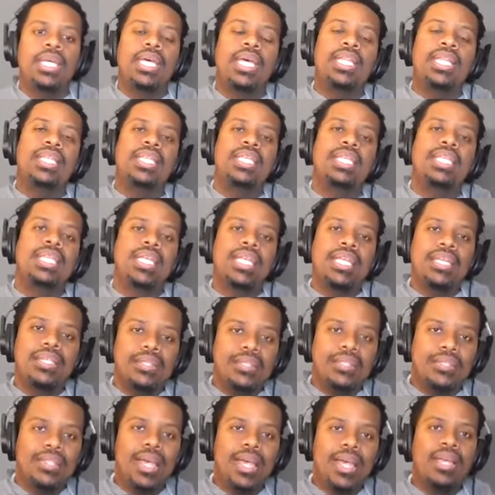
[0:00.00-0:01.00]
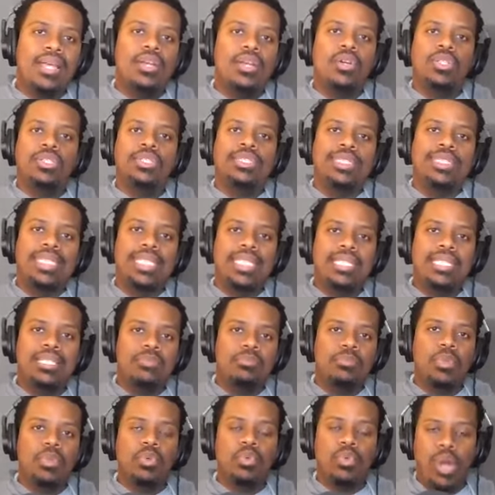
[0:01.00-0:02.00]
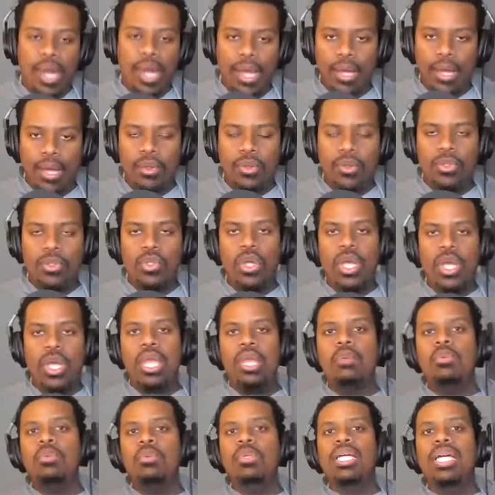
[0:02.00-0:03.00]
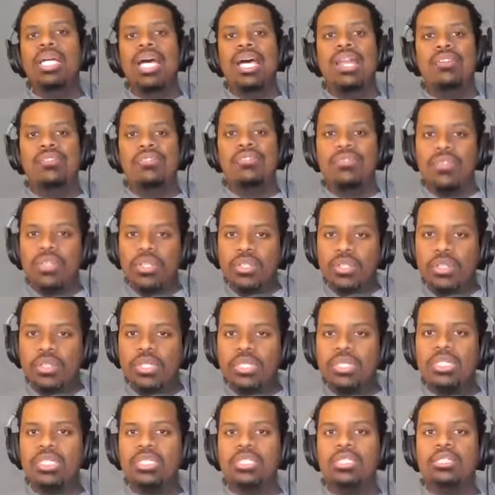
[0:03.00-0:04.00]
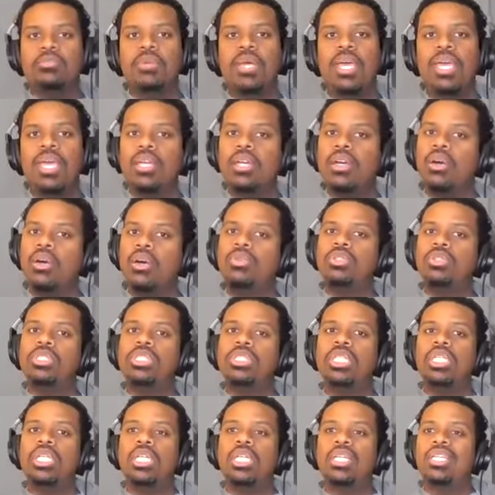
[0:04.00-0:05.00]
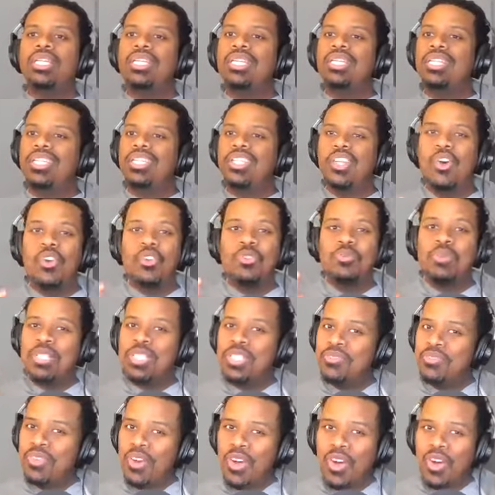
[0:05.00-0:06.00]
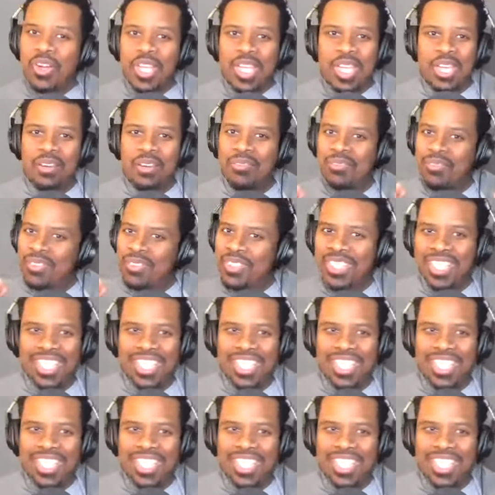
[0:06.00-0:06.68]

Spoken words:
And then insight on team morale. You're able to kind of feel the team. Hey, coach, especially fall camp.